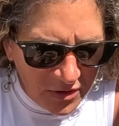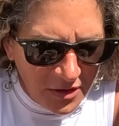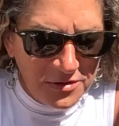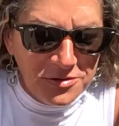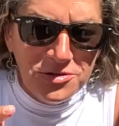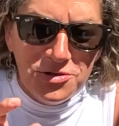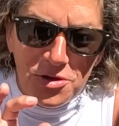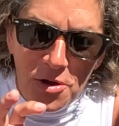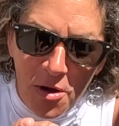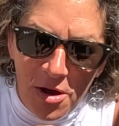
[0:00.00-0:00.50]
The
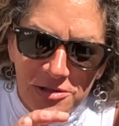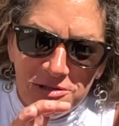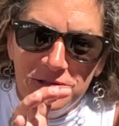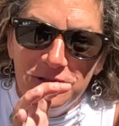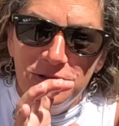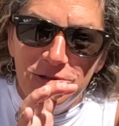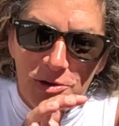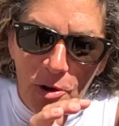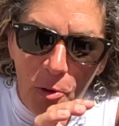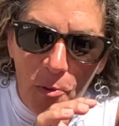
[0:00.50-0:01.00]
sauce
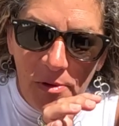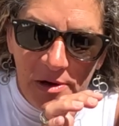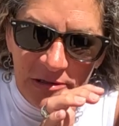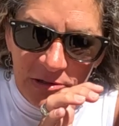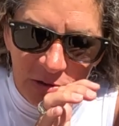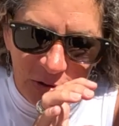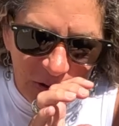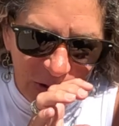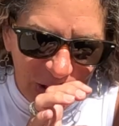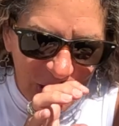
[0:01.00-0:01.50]
is so
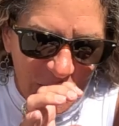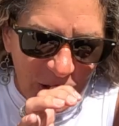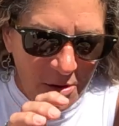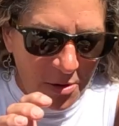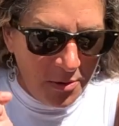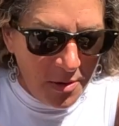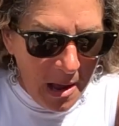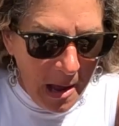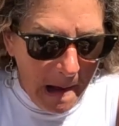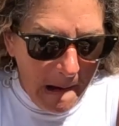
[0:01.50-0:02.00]
interesting.
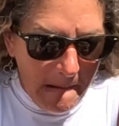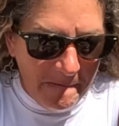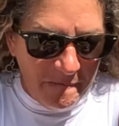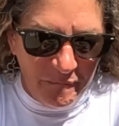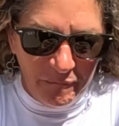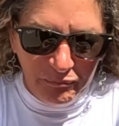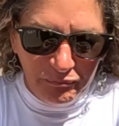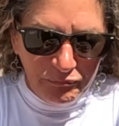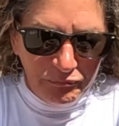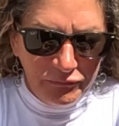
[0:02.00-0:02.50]
Okay,
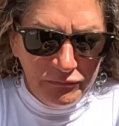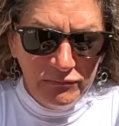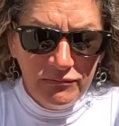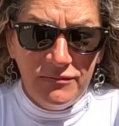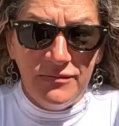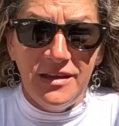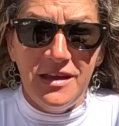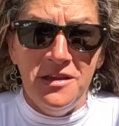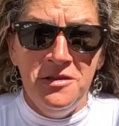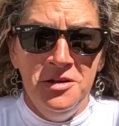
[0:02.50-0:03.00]

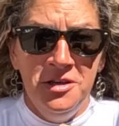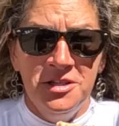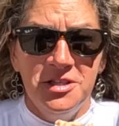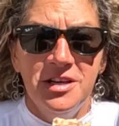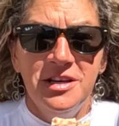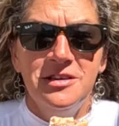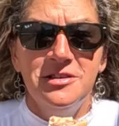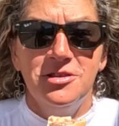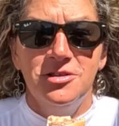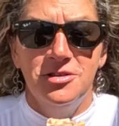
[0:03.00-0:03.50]
this
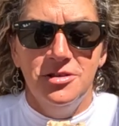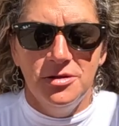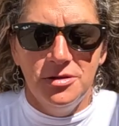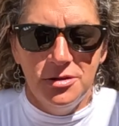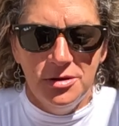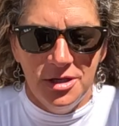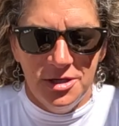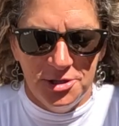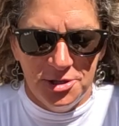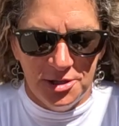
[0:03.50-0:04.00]
is
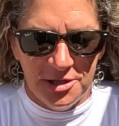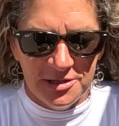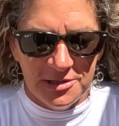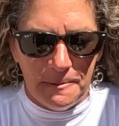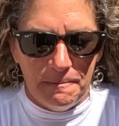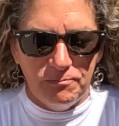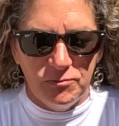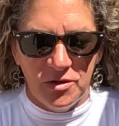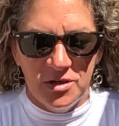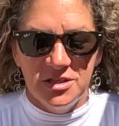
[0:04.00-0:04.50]
delicious.
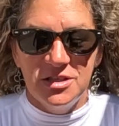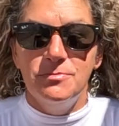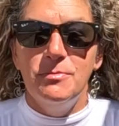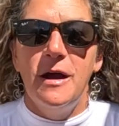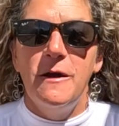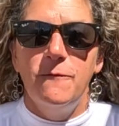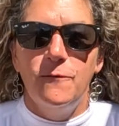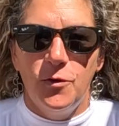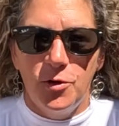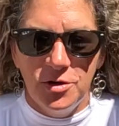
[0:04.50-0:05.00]
This is
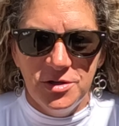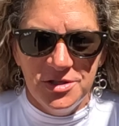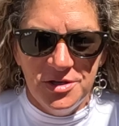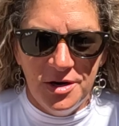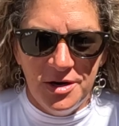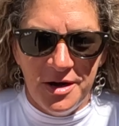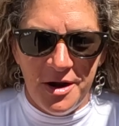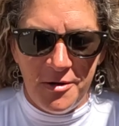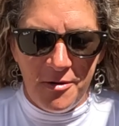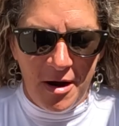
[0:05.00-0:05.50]
my first
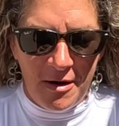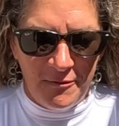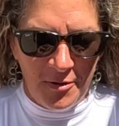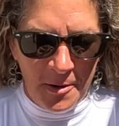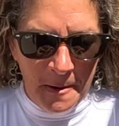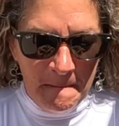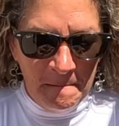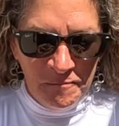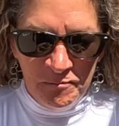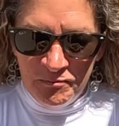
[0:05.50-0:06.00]
donair
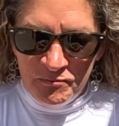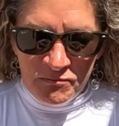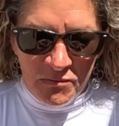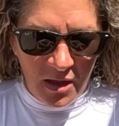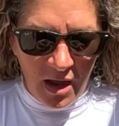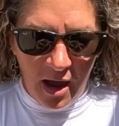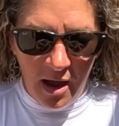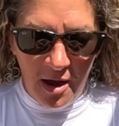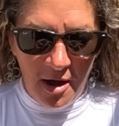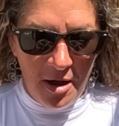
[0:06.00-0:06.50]
ever.
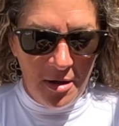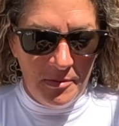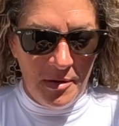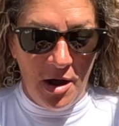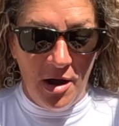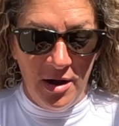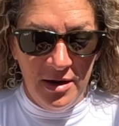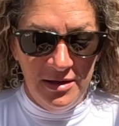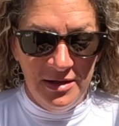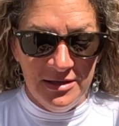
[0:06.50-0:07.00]

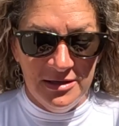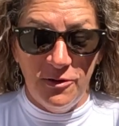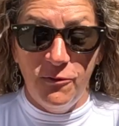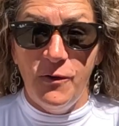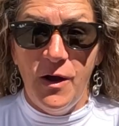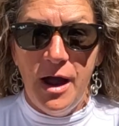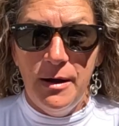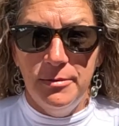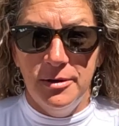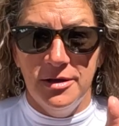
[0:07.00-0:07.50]
I think it's
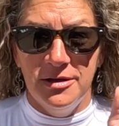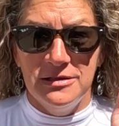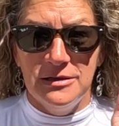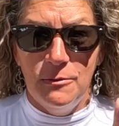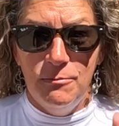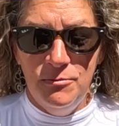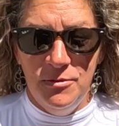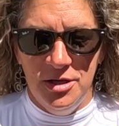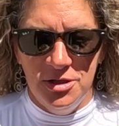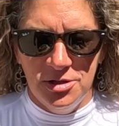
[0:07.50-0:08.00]
fabulous.
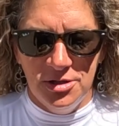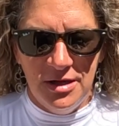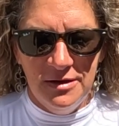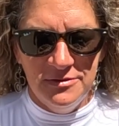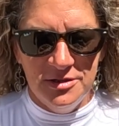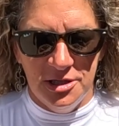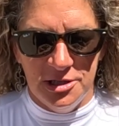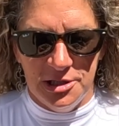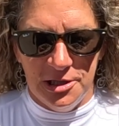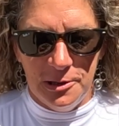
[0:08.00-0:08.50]
Mitch
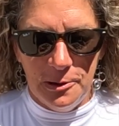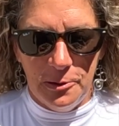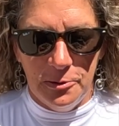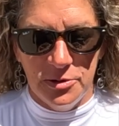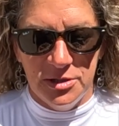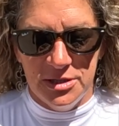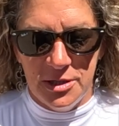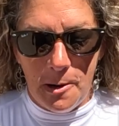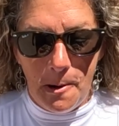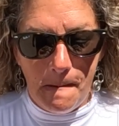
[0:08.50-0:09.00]
loves it too,
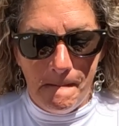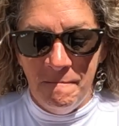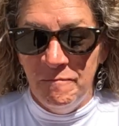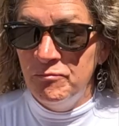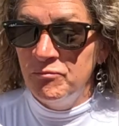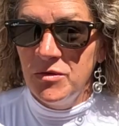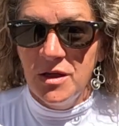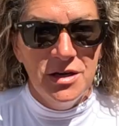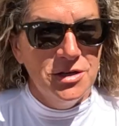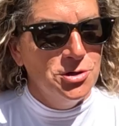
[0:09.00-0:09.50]
so
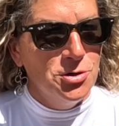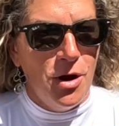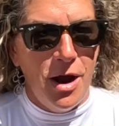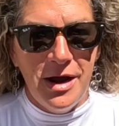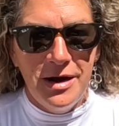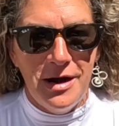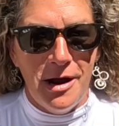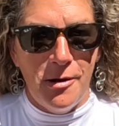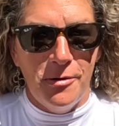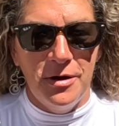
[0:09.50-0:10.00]
try
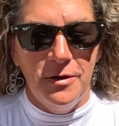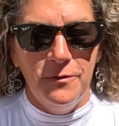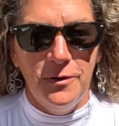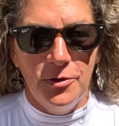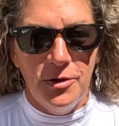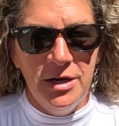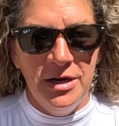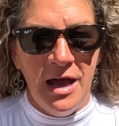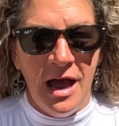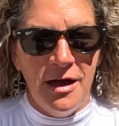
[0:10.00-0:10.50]
it out. If
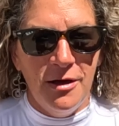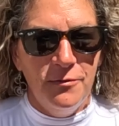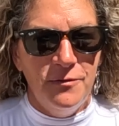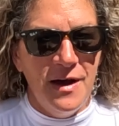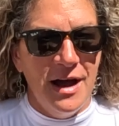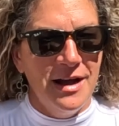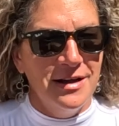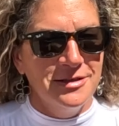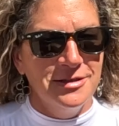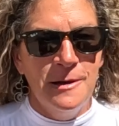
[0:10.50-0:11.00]
you're in
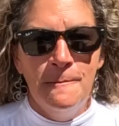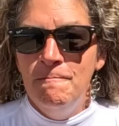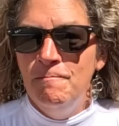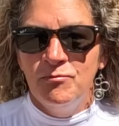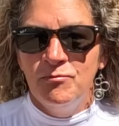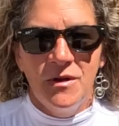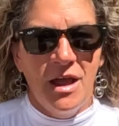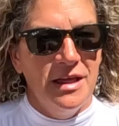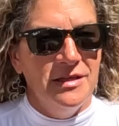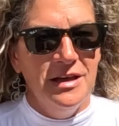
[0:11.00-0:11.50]
Halifax,
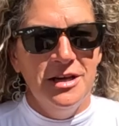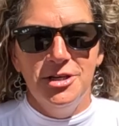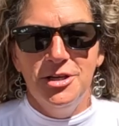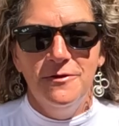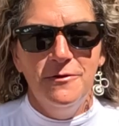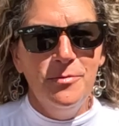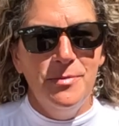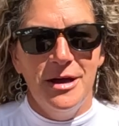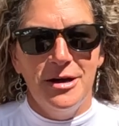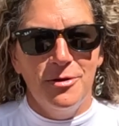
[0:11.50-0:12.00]
unless you
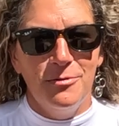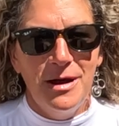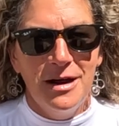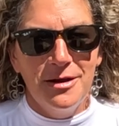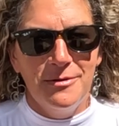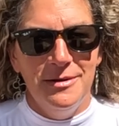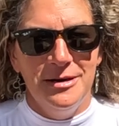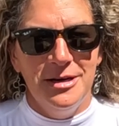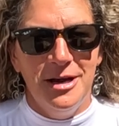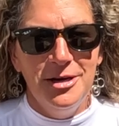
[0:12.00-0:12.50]
have a better
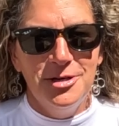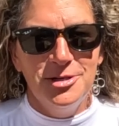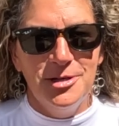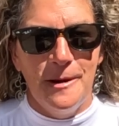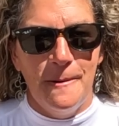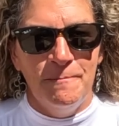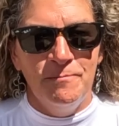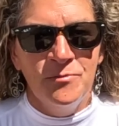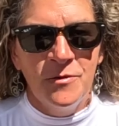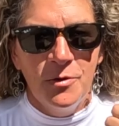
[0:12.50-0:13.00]

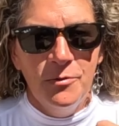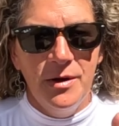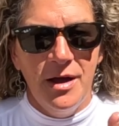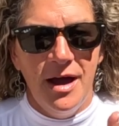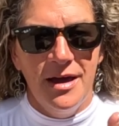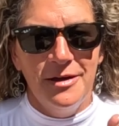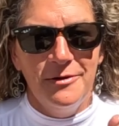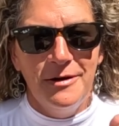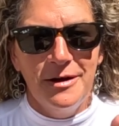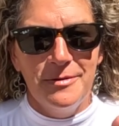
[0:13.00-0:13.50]
recommendation, we
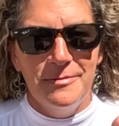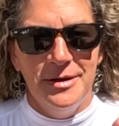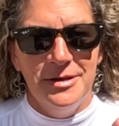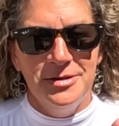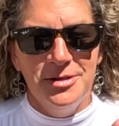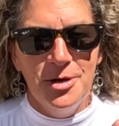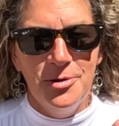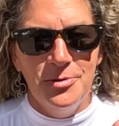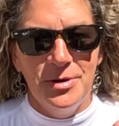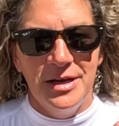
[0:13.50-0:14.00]
highly recommend
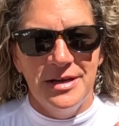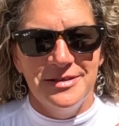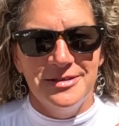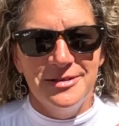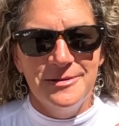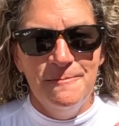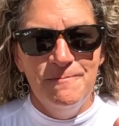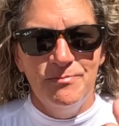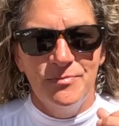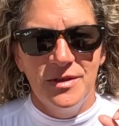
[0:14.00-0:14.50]

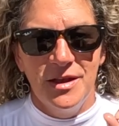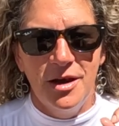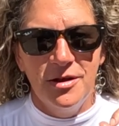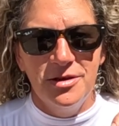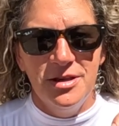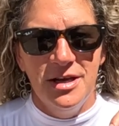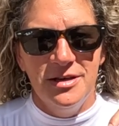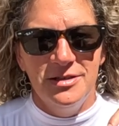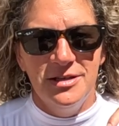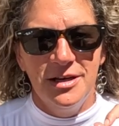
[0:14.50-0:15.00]
Tony's, the
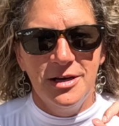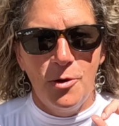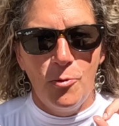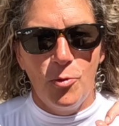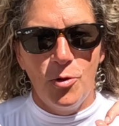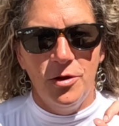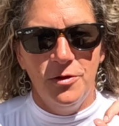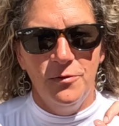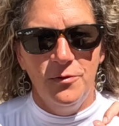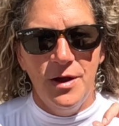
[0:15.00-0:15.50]
authentic,
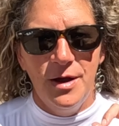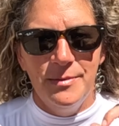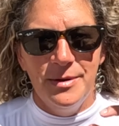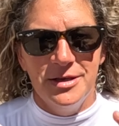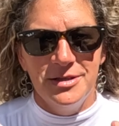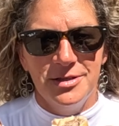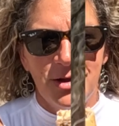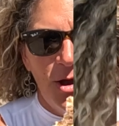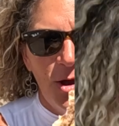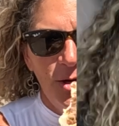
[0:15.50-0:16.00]

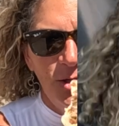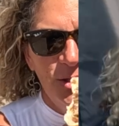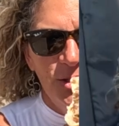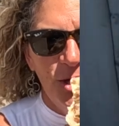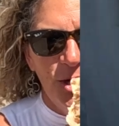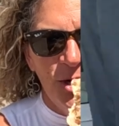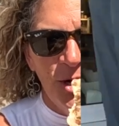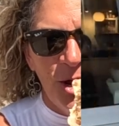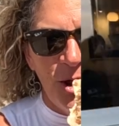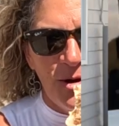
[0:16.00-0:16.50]
world-famous
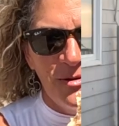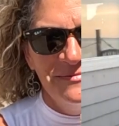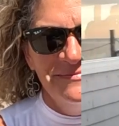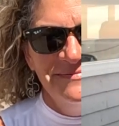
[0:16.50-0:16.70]
donair.